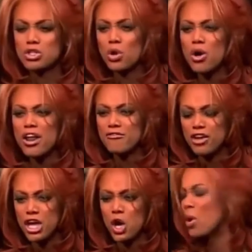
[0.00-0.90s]
I was
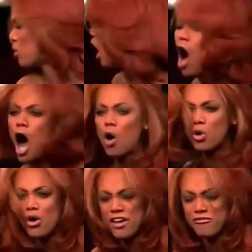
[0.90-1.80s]
rooting for you. We were
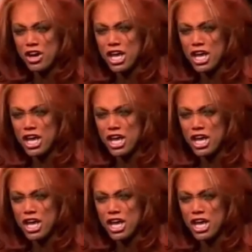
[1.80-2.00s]
all rooting